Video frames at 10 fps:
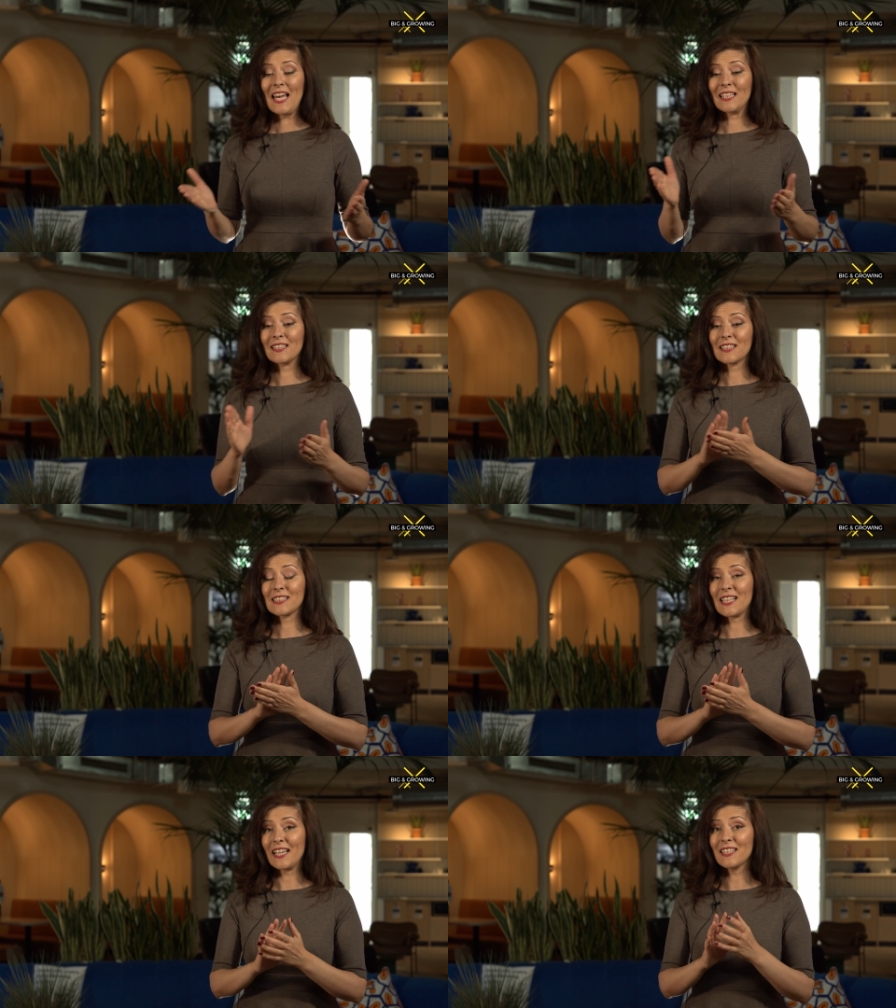And the
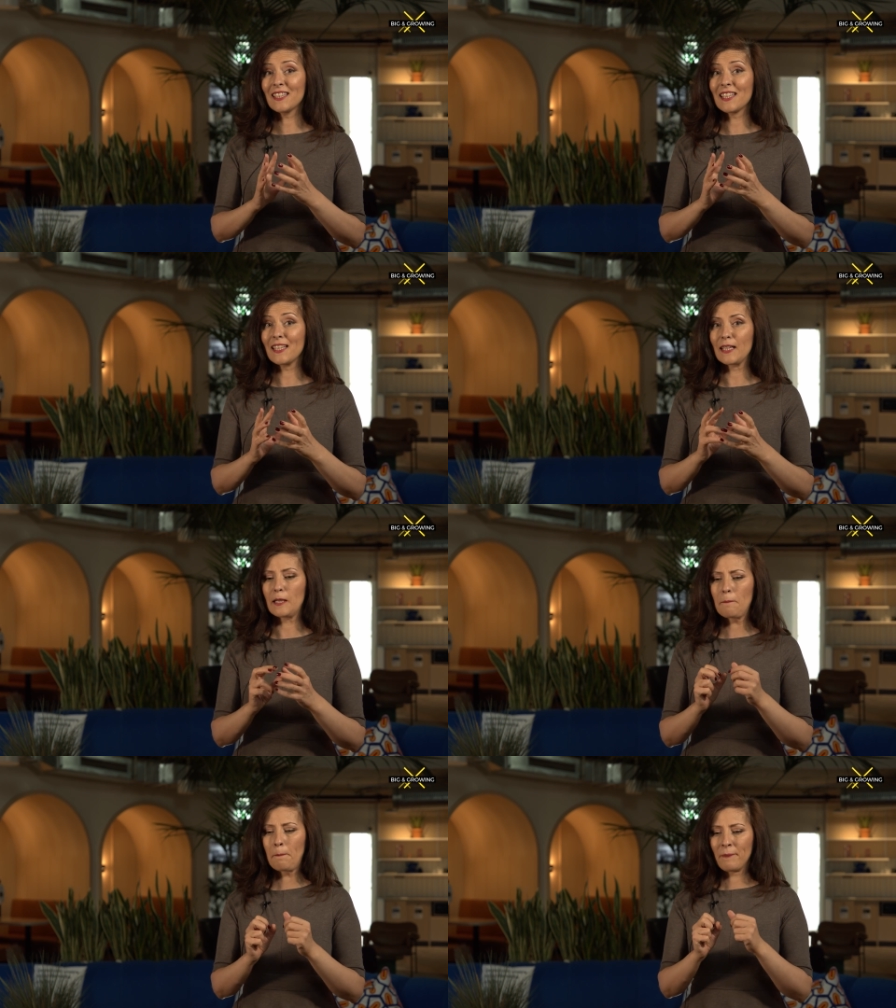second
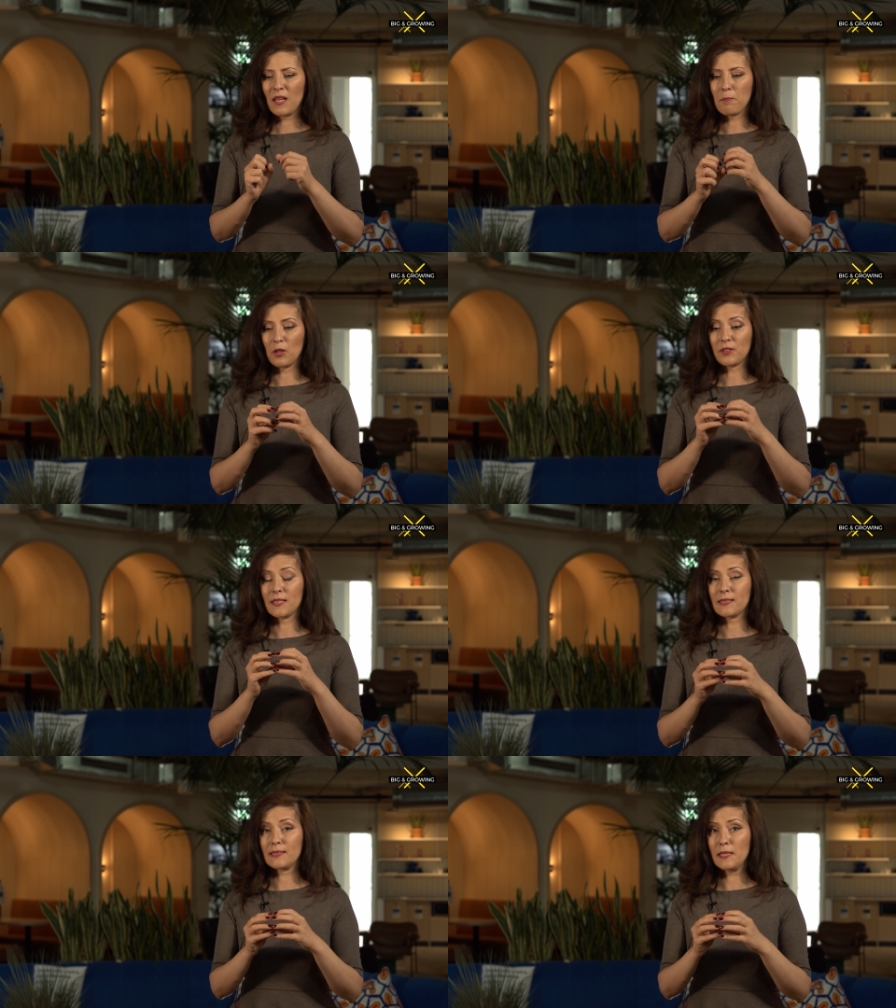thing about
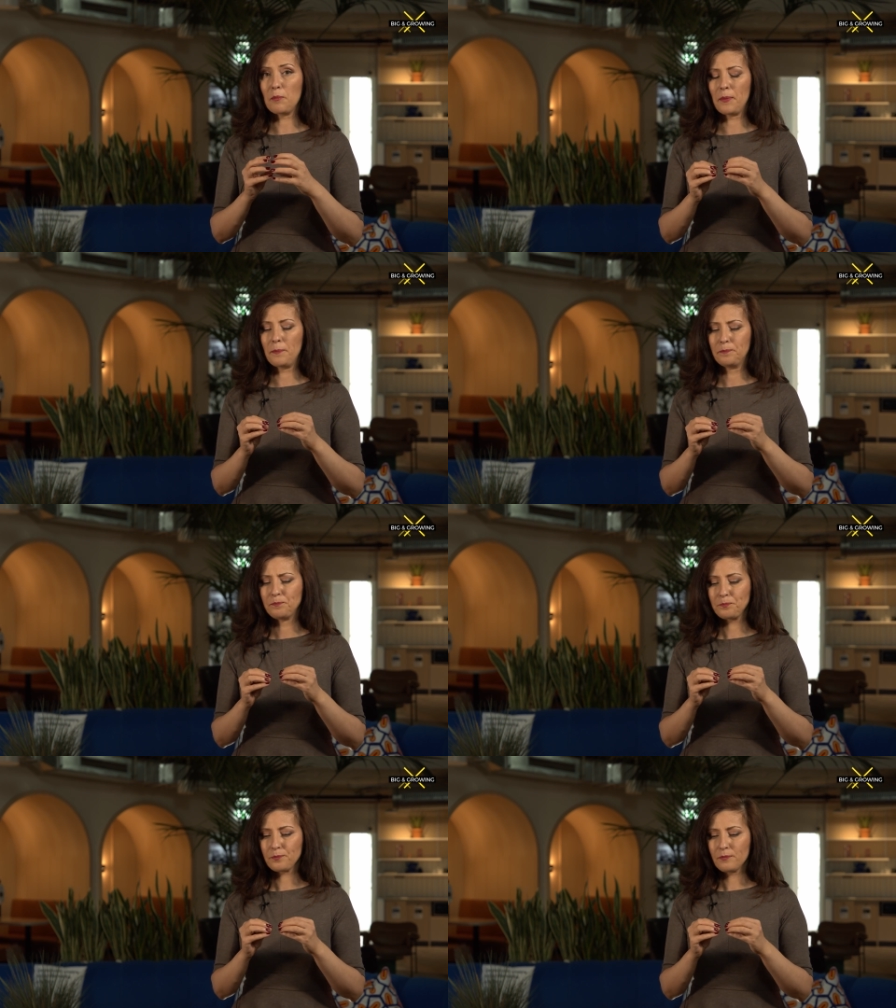this tip
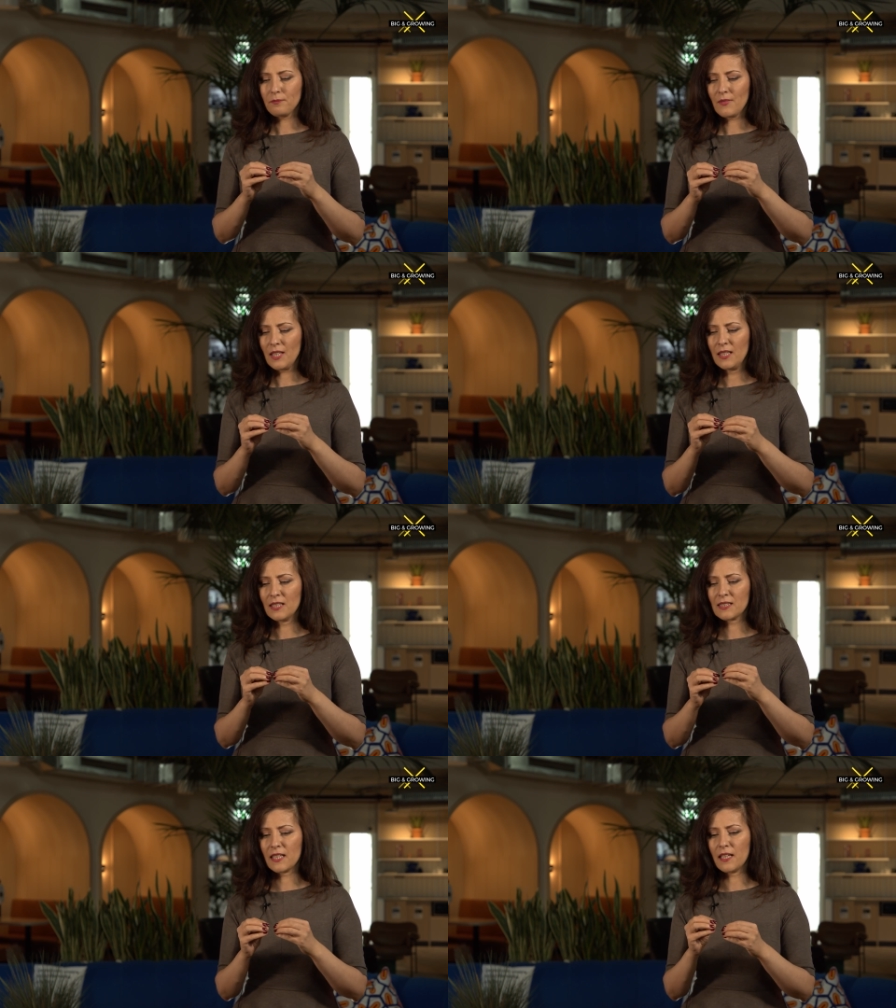
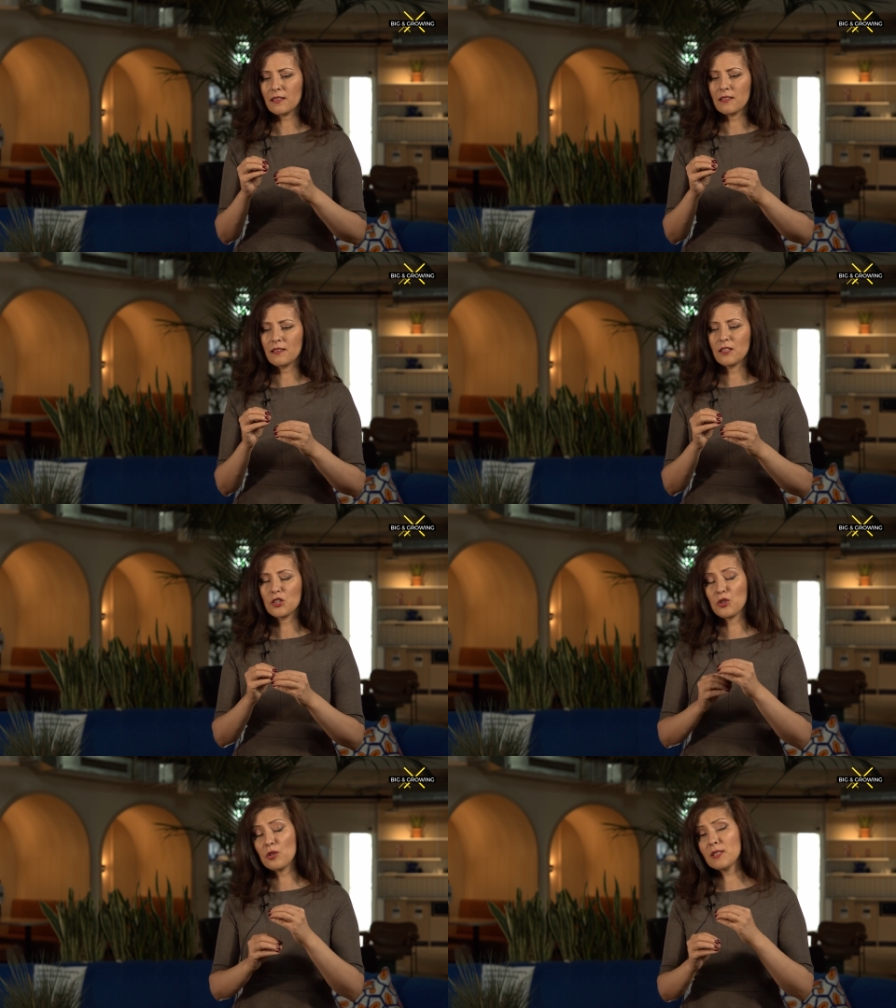is that
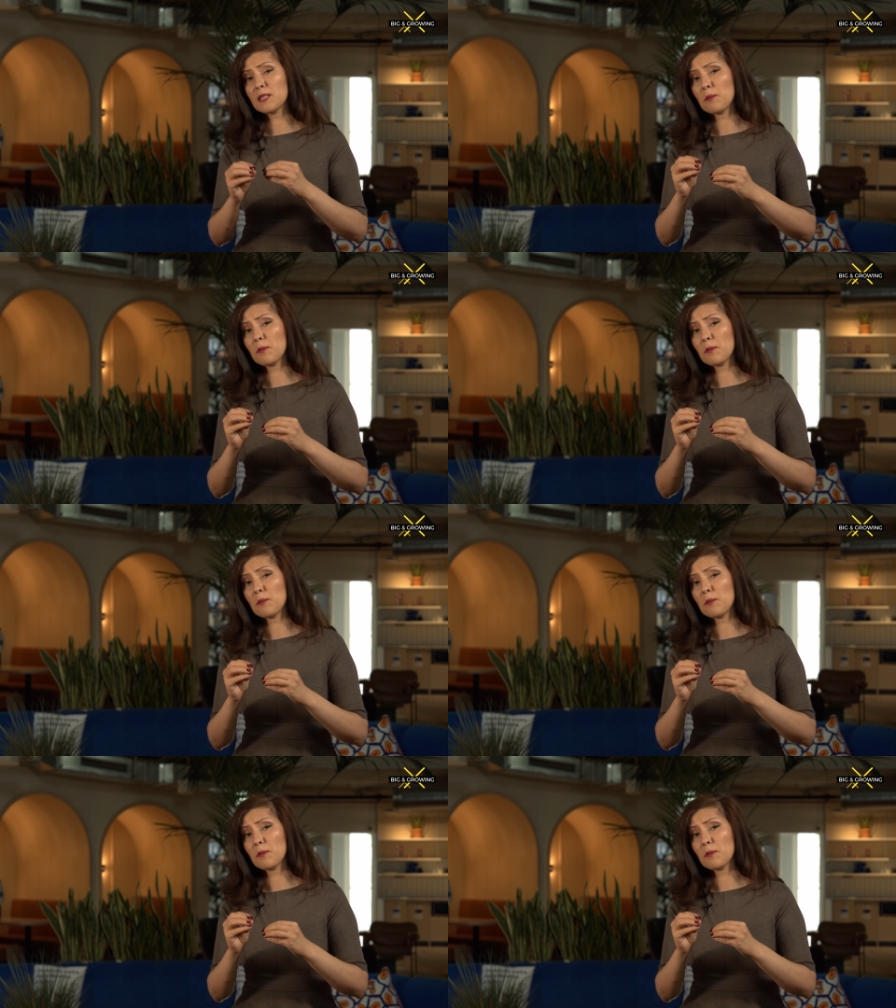your